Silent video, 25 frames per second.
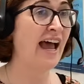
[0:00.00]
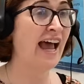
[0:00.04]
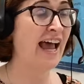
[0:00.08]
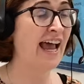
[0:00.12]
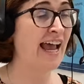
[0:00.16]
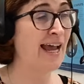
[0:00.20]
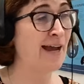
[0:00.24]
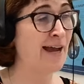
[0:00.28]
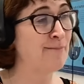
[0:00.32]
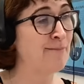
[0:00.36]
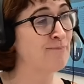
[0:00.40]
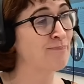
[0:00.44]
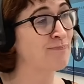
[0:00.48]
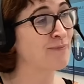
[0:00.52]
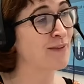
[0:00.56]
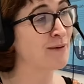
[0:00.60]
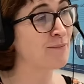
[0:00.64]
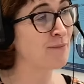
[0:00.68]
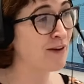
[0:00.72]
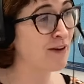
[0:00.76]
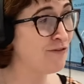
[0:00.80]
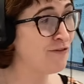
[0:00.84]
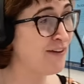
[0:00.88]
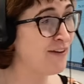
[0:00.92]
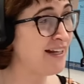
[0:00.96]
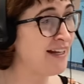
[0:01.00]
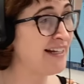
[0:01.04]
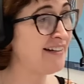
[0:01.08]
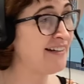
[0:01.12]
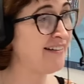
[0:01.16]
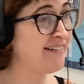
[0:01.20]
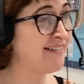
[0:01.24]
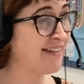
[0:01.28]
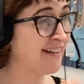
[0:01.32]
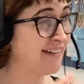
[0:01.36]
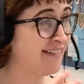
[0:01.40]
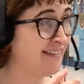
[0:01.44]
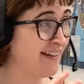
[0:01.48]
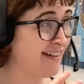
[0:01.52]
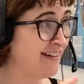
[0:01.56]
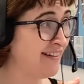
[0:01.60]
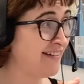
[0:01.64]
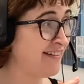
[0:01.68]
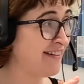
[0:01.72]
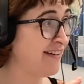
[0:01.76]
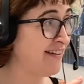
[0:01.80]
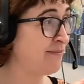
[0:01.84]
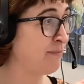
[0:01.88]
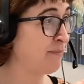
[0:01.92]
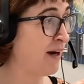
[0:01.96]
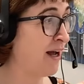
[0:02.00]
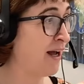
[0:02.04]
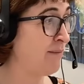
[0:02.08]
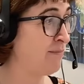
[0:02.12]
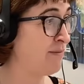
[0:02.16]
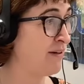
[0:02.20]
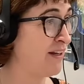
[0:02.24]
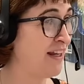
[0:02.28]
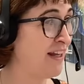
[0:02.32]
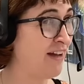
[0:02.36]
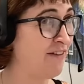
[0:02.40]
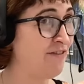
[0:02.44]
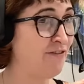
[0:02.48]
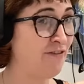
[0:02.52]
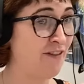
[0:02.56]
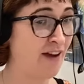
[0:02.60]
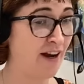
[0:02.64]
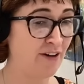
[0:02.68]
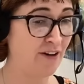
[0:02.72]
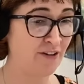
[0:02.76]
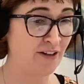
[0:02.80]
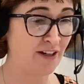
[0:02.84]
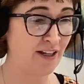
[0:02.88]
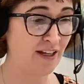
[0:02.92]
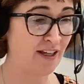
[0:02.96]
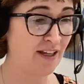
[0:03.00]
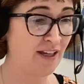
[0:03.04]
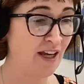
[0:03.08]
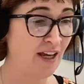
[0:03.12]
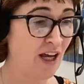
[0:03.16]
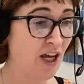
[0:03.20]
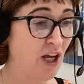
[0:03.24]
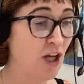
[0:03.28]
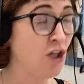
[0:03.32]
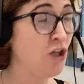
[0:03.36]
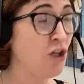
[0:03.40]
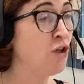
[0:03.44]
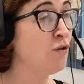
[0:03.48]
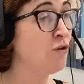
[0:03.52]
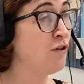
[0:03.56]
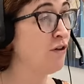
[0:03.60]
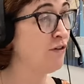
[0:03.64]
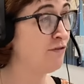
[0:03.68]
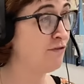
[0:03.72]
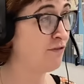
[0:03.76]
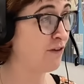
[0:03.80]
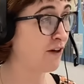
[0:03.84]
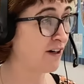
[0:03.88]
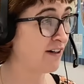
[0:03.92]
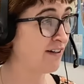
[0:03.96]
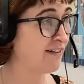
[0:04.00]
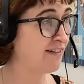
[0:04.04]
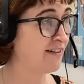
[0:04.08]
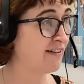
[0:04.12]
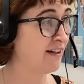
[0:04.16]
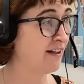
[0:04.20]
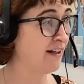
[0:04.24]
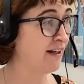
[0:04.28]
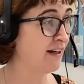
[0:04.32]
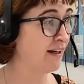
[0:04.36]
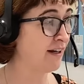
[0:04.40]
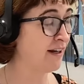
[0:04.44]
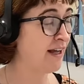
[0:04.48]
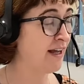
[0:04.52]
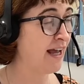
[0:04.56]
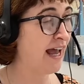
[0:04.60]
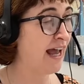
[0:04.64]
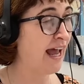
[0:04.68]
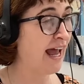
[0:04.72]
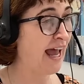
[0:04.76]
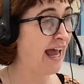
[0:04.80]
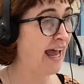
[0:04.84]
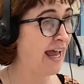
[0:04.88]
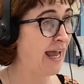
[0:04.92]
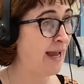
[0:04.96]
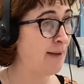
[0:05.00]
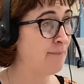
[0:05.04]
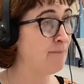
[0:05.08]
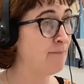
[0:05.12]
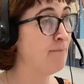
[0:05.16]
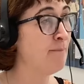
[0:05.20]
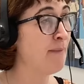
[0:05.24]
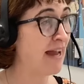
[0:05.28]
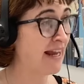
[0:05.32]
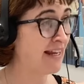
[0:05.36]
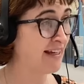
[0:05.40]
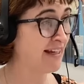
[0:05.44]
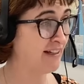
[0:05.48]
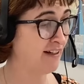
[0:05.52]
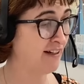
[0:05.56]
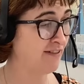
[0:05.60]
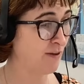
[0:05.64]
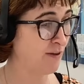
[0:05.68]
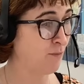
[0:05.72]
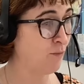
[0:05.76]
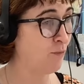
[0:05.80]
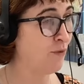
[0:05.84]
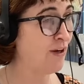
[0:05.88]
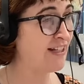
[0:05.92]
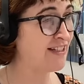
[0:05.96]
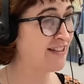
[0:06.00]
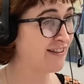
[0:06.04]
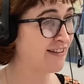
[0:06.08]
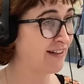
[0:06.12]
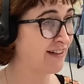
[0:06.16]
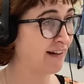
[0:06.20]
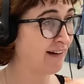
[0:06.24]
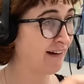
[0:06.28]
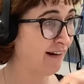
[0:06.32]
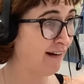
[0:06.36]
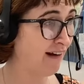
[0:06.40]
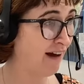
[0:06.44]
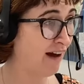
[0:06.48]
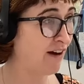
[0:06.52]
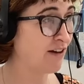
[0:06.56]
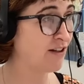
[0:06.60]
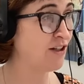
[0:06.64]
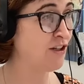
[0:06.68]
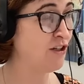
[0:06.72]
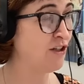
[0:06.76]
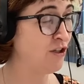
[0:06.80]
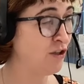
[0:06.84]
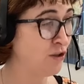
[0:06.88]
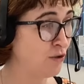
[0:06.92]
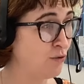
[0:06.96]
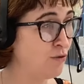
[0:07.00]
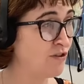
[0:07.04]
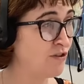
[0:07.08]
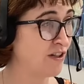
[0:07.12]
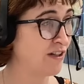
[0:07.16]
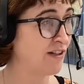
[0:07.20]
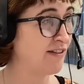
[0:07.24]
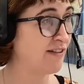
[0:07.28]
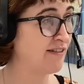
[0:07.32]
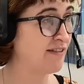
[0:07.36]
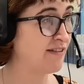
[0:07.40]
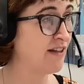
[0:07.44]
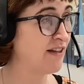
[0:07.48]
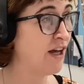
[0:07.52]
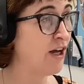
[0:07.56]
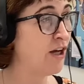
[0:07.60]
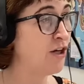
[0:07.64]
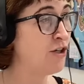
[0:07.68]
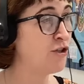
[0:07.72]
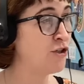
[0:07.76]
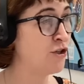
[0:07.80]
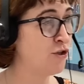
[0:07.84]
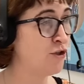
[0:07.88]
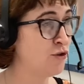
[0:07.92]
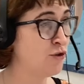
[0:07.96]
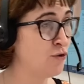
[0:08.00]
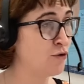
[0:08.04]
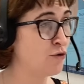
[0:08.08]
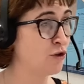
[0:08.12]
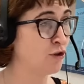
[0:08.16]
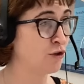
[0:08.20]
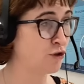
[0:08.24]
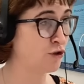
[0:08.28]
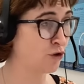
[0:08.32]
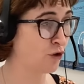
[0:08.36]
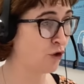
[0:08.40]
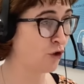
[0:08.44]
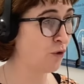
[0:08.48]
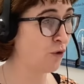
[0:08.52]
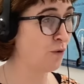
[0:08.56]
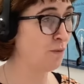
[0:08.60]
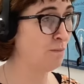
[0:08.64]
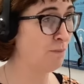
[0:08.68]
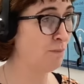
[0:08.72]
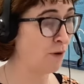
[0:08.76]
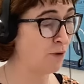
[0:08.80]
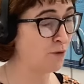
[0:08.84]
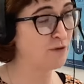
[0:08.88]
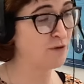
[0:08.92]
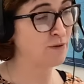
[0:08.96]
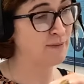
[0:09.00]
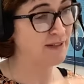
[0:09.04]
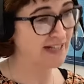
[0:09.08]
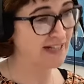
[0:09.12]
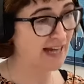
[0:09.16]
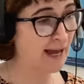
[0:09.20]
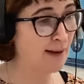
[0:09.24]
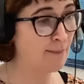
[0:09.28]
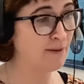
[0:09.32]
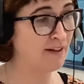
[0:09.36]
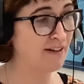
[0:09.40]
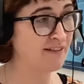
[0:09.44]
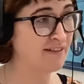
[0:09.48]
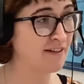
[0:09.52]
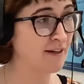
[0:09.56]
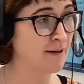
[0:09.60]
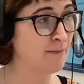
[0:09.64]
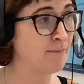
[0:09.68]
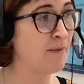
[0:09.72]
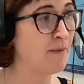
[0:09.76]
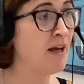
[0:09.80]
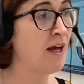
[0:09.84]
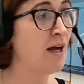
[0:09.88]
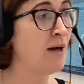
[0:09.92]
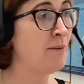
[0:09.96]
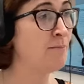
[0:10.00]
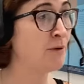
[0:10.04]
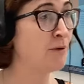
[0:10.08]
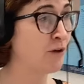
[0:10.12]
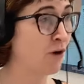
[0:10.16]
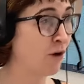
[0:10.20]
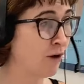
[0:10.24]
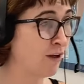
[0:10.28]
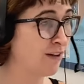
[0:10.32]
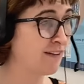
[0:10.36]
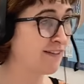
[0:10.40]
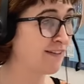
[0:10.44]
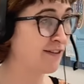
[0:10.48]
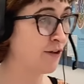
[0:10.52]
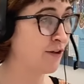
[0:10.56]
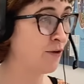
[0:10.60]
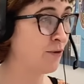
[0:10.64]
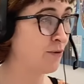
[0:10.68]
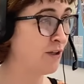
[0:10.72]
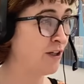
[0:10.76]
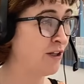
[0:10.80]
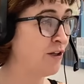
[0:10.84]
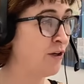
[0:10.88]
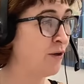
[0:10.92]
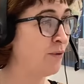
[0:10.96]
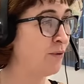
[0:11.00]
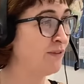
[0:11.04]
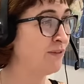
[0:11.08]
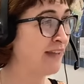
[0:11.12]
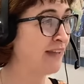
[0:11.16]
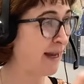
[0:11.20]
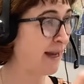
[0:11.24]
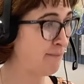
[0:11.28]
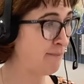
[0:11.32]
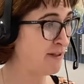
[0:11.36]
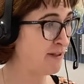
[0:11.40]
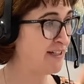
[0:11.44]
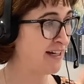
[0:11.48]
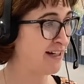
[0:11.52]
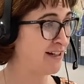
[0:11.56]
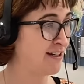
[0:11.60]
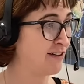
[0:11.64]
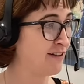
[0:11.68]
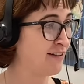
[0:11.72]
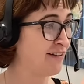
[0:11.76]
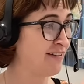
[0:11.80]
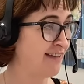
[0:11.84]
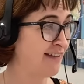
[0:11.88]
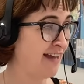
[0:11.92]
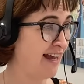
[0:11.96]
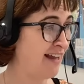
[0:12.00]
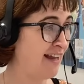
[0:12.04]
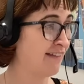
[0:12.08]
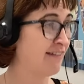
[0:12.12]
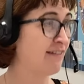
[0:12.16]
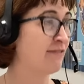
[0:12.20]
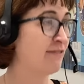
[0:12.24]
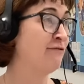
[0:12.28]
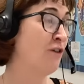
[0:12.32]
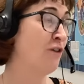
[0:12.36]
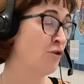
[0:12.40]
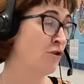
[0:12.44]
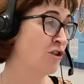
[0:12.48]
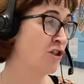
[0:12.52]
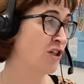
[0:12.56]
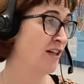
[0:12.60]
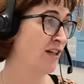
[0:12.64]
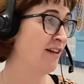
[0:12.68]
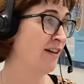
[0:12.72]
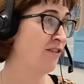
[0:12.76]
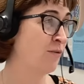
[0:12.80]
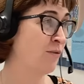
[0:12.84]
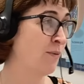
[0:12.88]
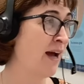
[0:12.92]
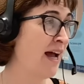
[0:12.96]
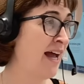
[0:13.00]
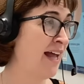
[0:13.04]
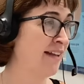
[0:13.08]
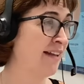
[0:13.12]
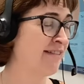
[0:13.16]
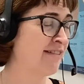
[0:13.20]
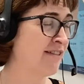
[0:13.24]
And um, my feeling is that this is probably a very universal um, mechanism which the clock uses to control both metabolism, but also, you know, that particular cell's function as well.